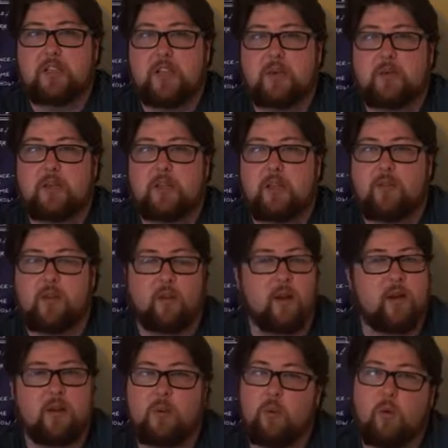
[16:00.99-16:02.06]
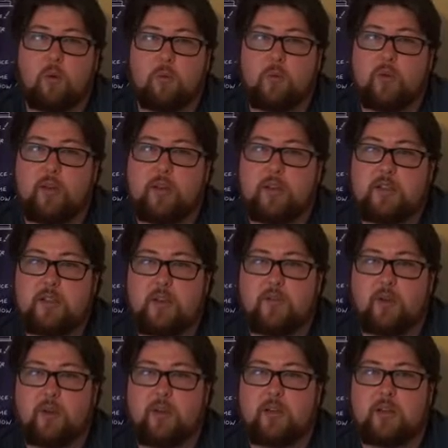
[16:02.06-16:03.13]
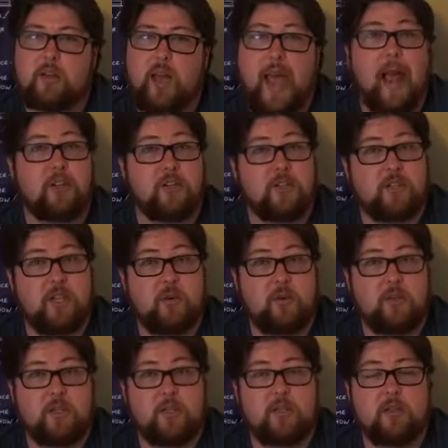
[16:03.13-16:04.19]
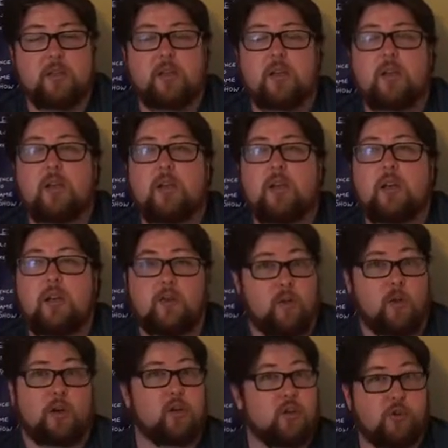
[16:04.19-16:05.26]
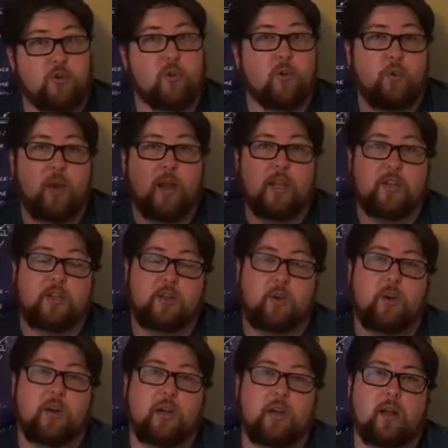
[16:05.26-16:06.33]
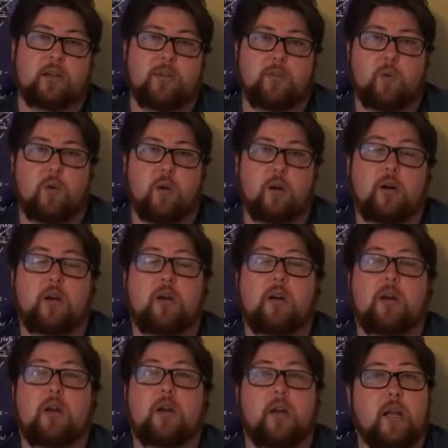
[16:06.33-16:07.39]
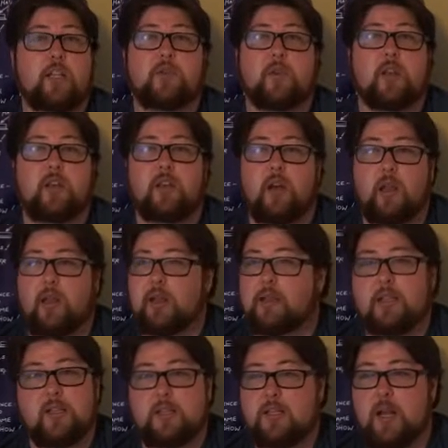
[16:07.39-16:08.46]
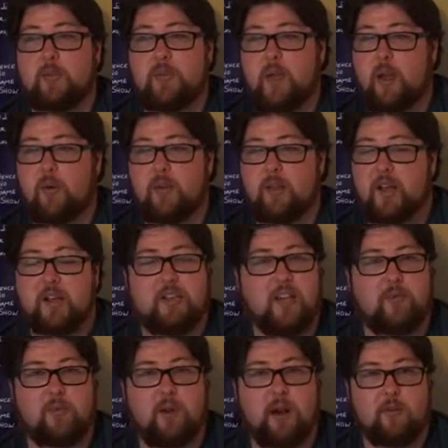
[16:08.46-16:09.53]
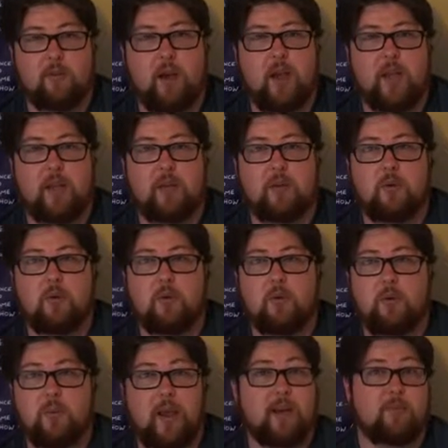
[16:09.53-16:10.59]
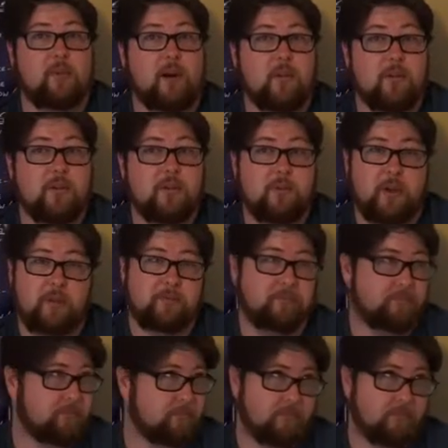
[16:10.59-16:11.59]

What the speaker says: sequence. If you're into war movies, if you're into action sequences, if you're into true like historic accounts of war, it's really good. Like, this isn't up there with like Saving Private Ryan or Band of Brothers, but